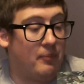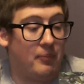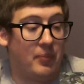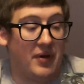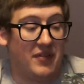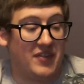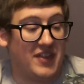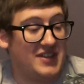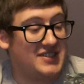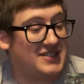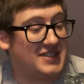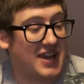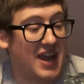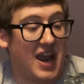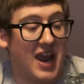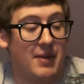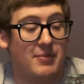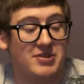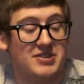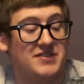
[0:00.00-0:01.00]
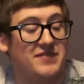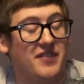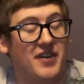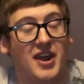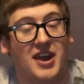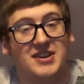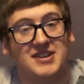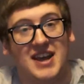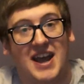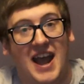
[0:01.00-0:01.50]
But this game is
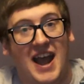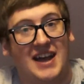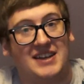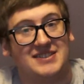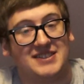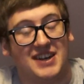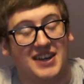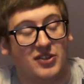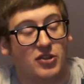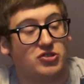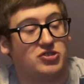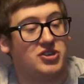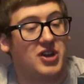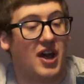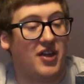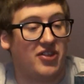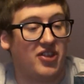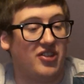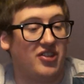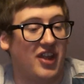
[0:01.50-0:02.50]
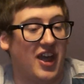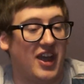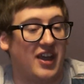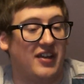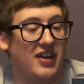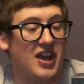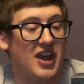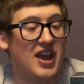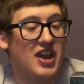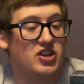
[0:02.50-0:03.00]
fantastic. There's nothing
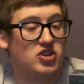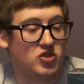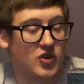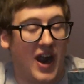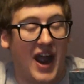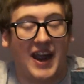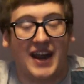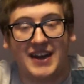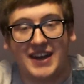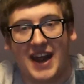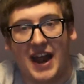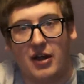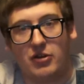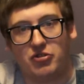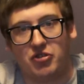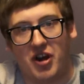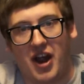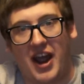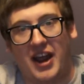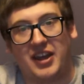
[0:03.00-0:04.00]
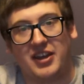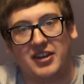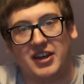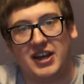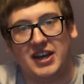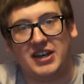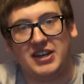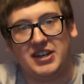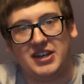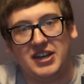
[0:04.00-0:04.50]
like tracking down
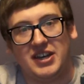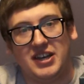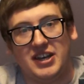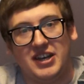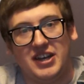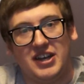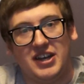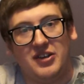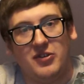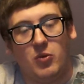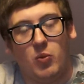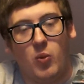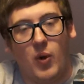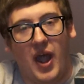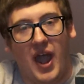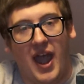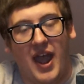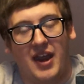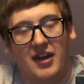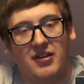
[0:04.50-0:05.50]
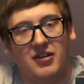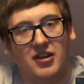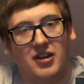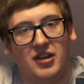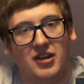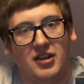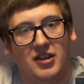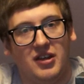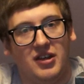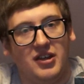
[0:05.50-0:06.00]
Dracula
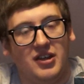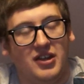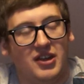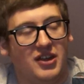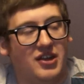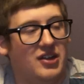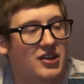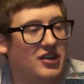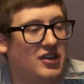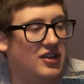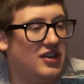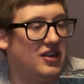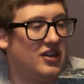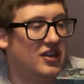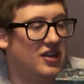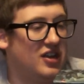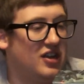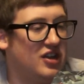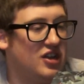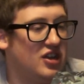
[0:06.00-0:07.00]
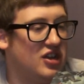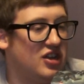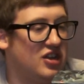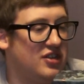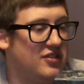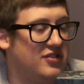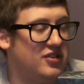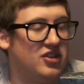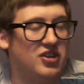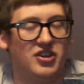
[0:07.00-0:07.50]
when
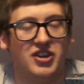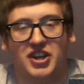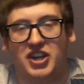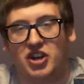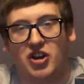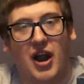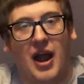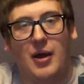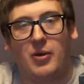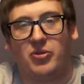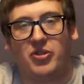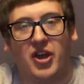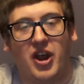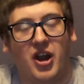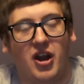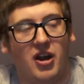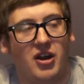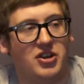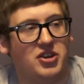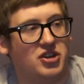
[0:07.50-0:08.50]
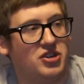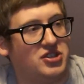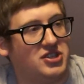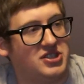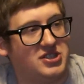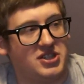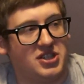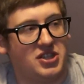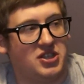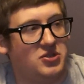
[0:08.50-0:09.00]
you, you, like you're out there and you're
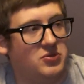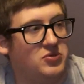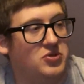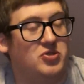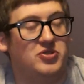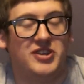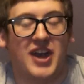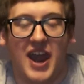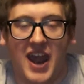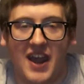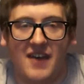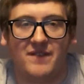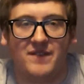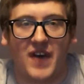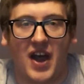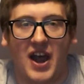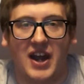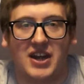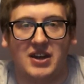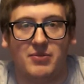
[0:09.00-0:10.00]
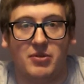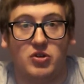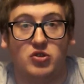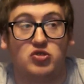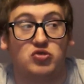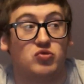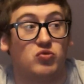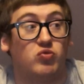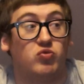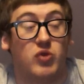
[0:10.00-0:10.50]
just you, you can't find him
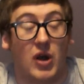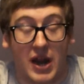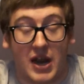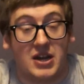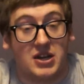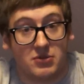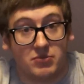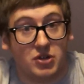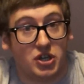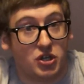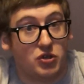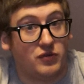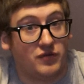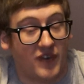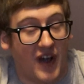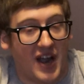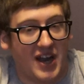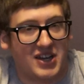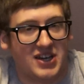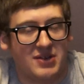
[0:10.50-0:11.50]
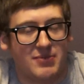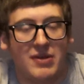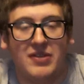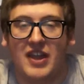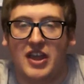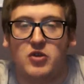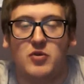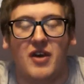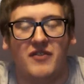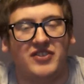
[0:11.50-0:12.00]
and just randomly you find him
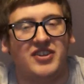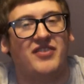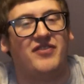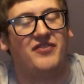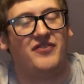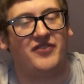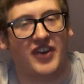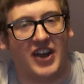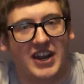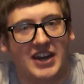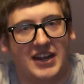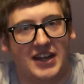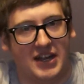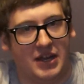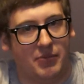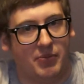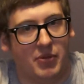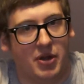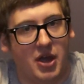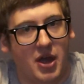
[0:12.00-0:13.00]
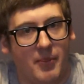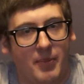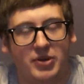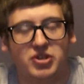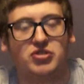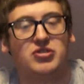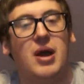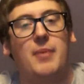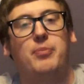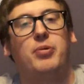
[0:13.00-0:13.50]
and then you have to fight him
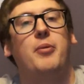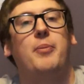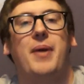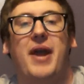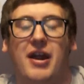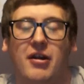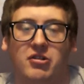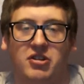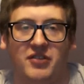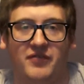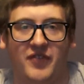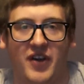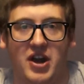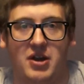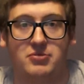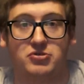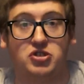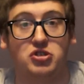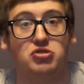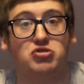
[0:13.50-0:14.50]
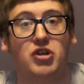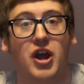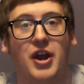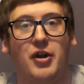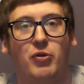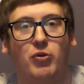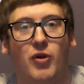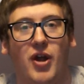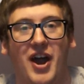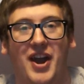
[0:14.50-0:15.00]
but you're not prepared to fight him so you try
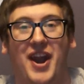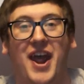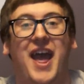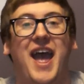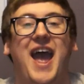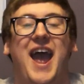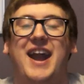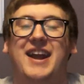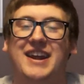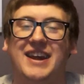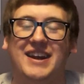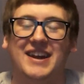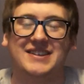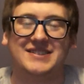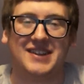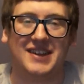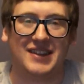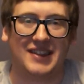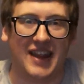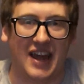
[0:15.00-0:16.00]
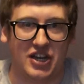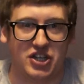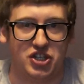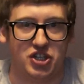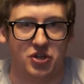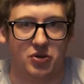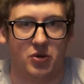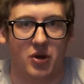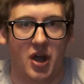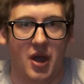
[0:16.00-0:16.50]
to run and he doesn't
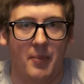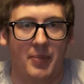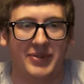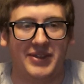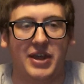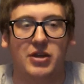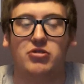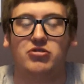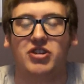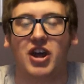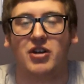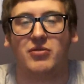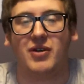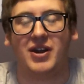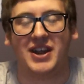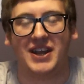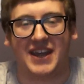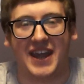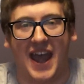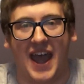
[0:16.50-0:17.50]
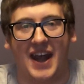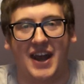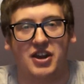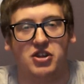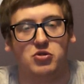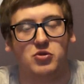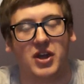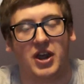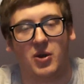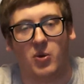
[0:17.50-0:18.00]
let you but then you try to run again
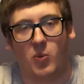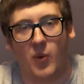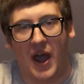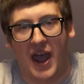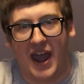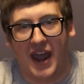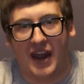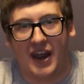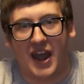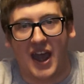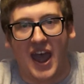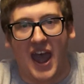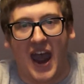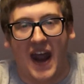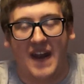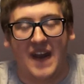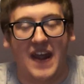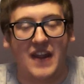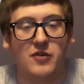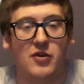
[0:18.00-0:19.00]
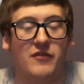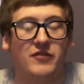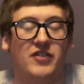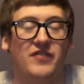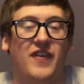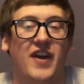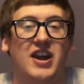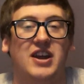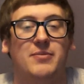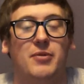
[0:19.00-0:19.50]
and you get away and then you have to
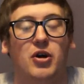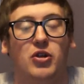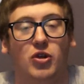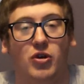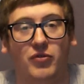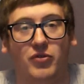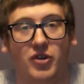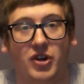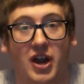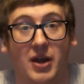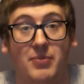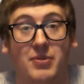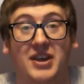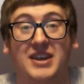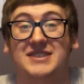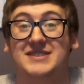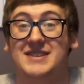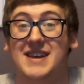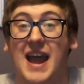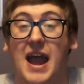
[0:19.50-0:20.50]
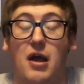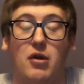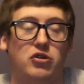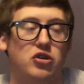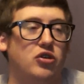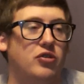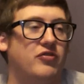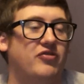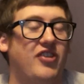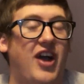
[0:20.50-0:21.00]
find him all over again because now
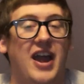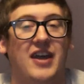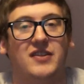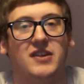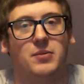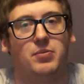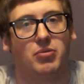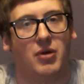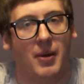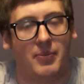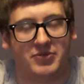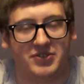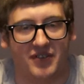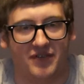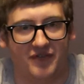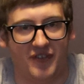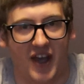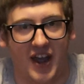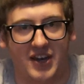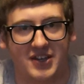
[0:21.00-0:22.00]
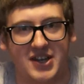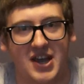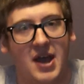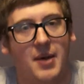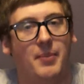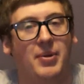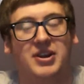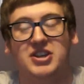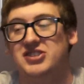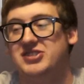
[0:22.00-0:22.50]
you're finally prepped to fight
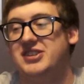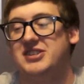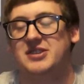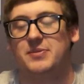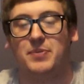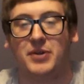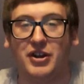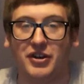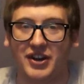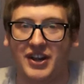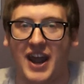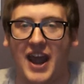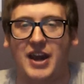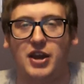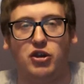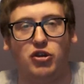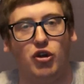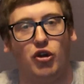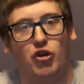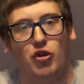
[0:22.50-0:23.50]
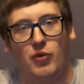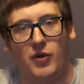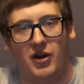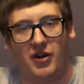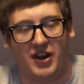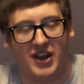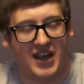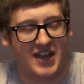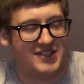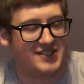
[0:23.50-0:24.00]
but he's disappeared again and you don't know
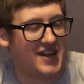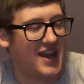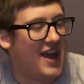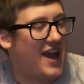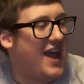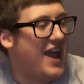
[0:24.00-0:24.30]
where he is